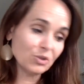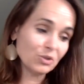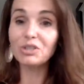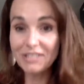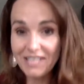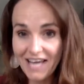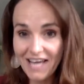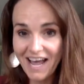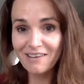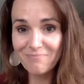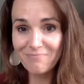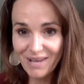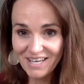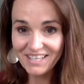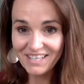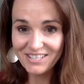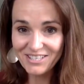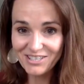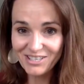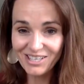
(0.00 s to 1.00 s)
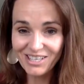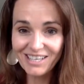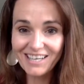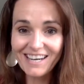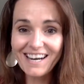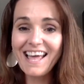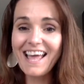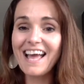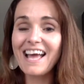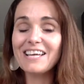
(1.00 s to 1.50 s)
Tag Manager,
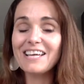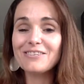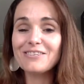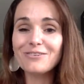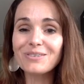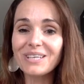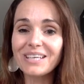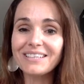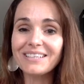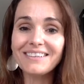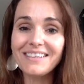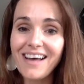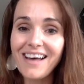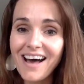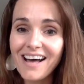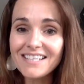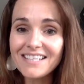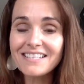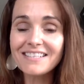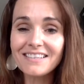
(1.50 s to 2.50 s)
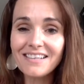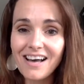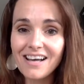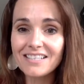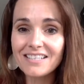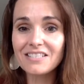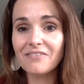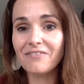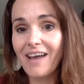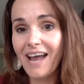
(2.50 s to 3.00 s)
and you'll get lots and
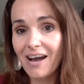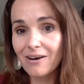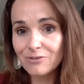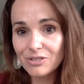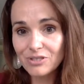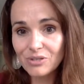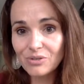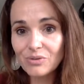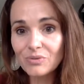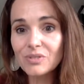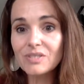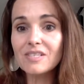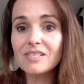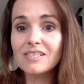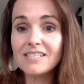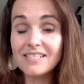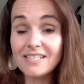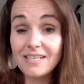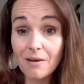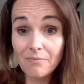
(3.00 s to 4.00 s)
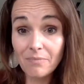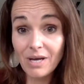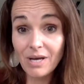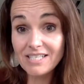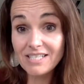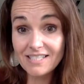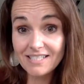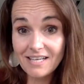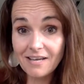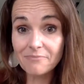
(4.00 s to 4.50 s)
lots of how-tos and
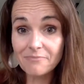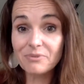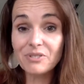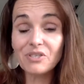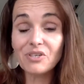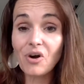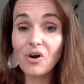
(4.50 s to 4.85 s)
step-by-steps and